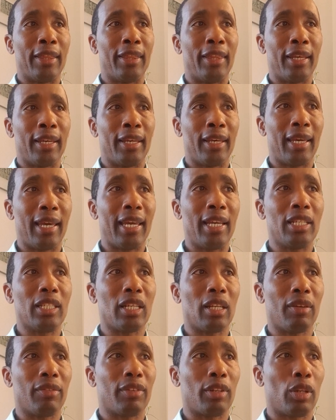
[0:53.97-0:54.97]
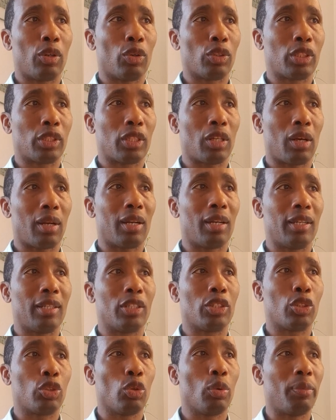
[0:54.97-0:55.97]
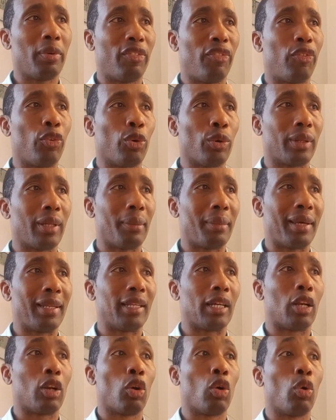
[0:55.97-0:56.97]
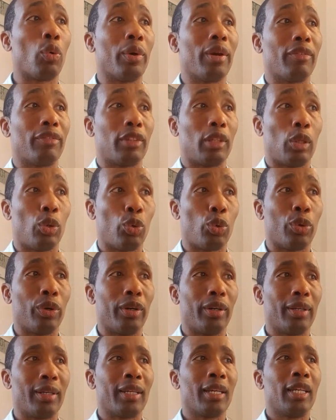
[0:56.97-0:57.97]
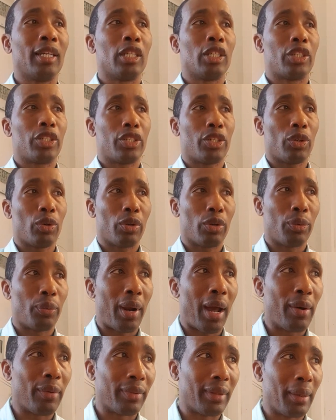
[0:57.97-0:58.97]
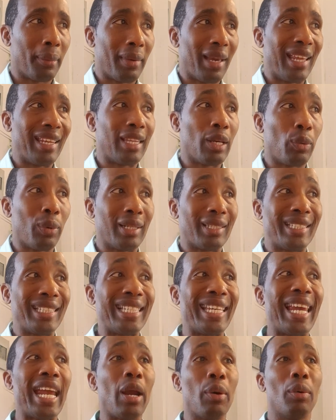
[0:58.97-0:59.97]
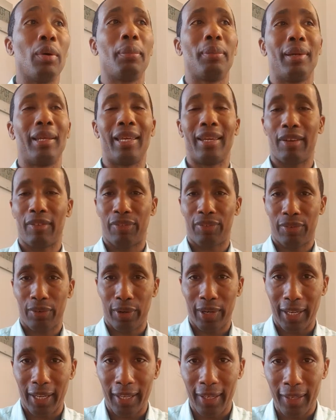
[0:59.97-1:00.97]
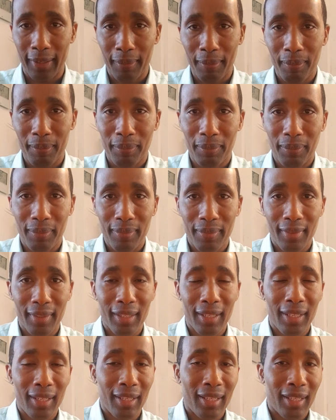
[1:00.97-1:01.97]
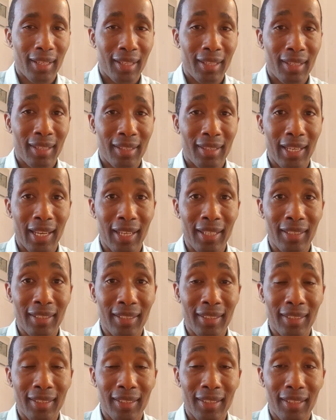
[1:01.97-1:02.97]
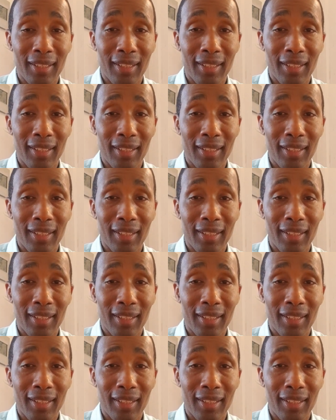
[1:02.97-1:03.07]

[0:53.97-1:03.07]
The angel of the Lord suddenly stood before them, and the glory of the Lord shone around them, and they were terribly afraid. Saints,